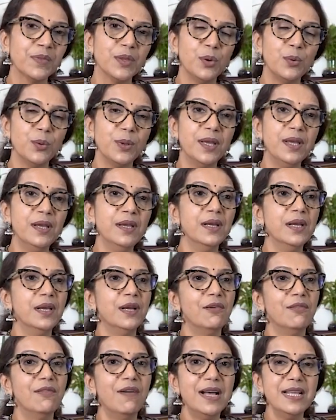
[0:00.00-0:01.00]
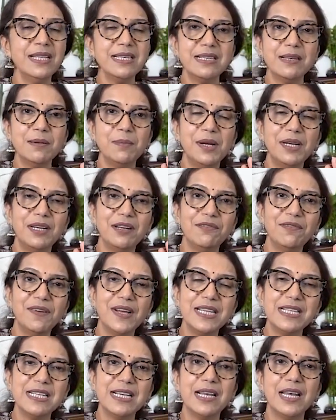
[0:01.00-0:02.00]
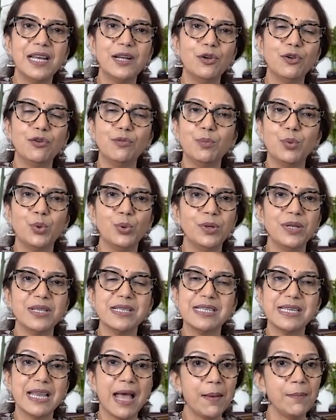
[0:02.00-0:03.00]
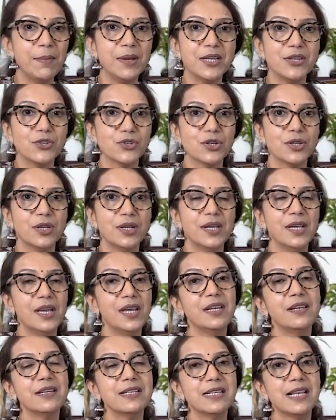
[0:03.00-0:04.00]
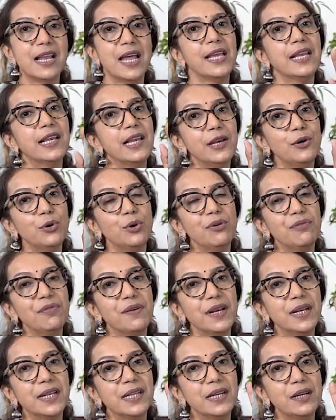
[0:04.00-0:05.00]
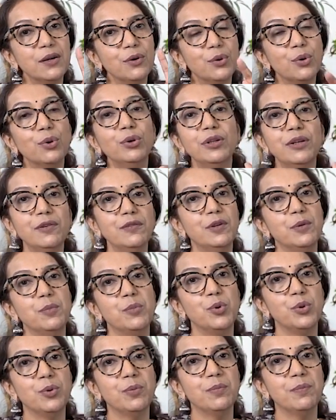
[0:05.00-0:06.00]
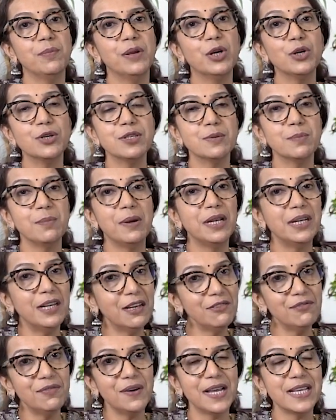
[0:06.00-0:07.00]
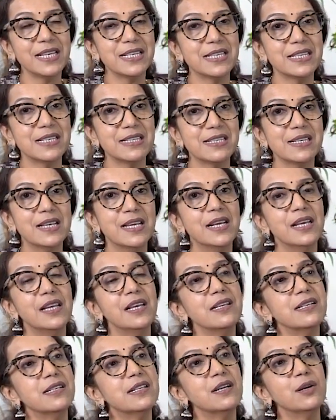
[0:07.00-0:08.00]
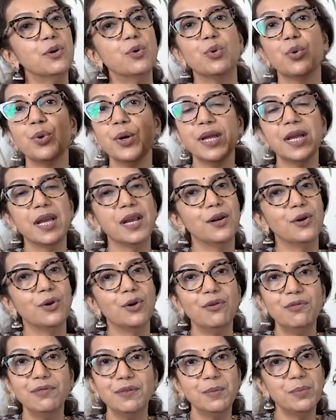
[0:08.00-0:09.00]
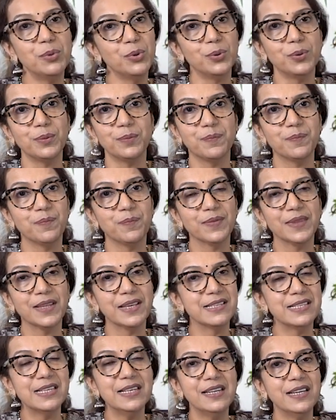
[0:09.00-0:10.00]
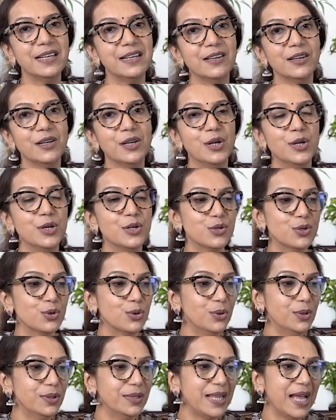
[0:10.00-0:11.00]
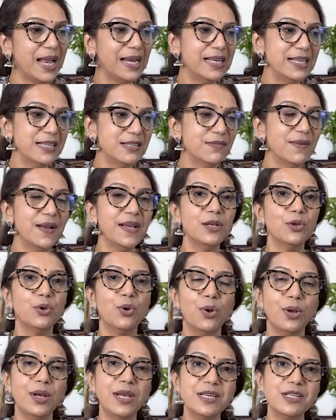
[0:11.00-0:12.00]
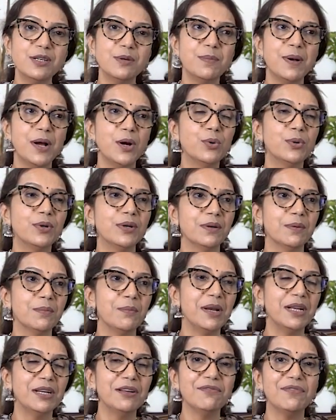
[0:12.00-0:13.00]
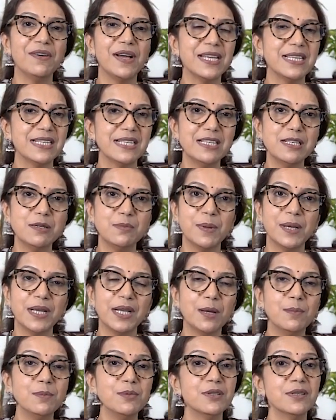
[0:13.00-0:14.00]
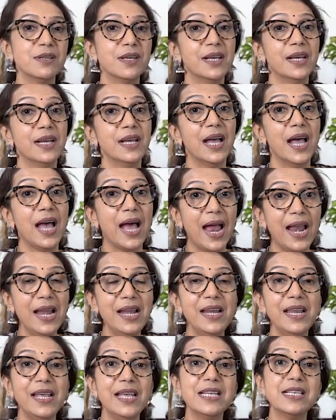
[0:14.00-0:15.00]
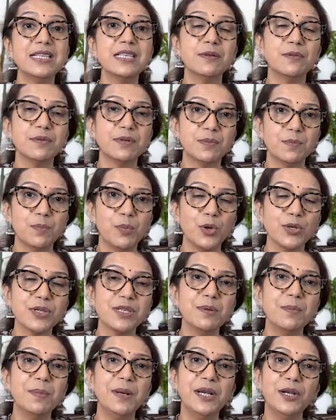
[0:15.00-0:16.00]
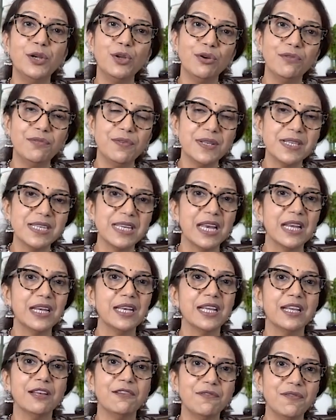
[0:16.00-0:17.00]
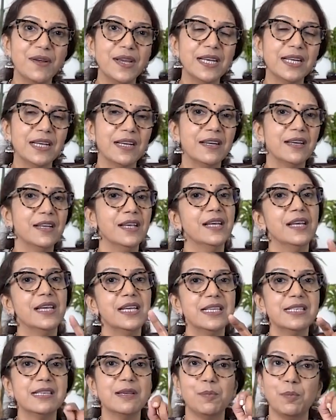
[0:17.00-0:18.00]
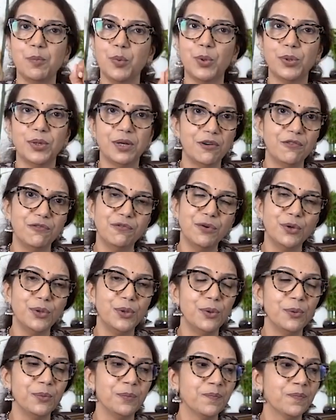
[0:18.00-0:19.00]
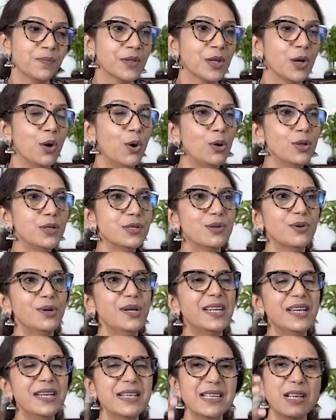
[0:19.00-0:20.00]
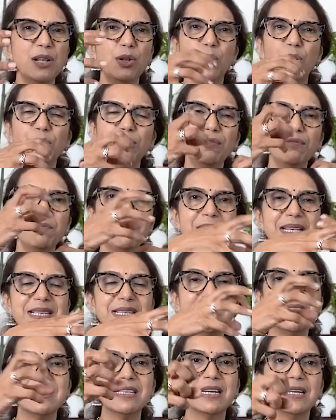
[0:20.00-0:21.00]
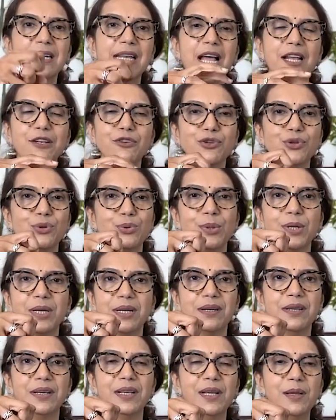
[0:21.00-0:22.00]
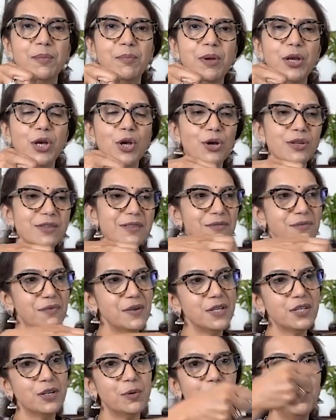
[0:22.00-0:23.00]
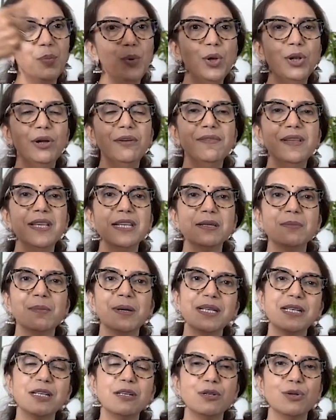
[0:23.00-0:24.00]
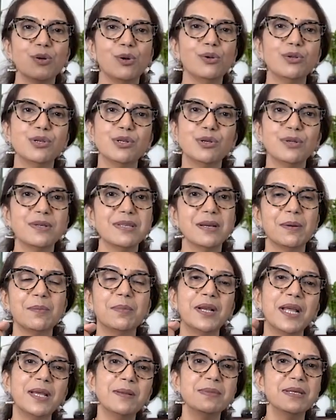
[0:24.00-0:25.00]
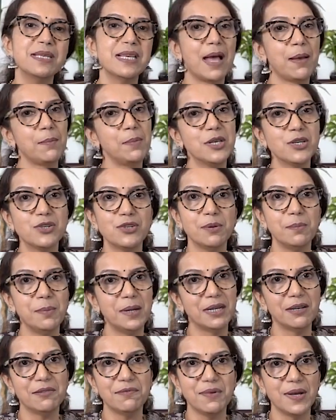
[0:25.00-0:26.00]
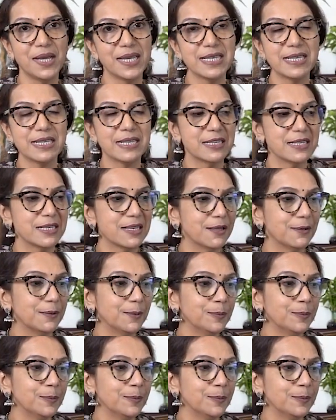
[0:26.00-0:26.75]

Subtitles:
Okay, once the metaphyseal end of bone is damaged, it is likely to affect the growth of the bone, because metaphysis is the growing end of the bone, isn't it? So that is why knowledge about metaphysis becomes, and its possibility of its getting infected is important for you. Also, it has a lot of muscles attached to it, because of which the pull of these muscles also sometimes damage the metaphysis.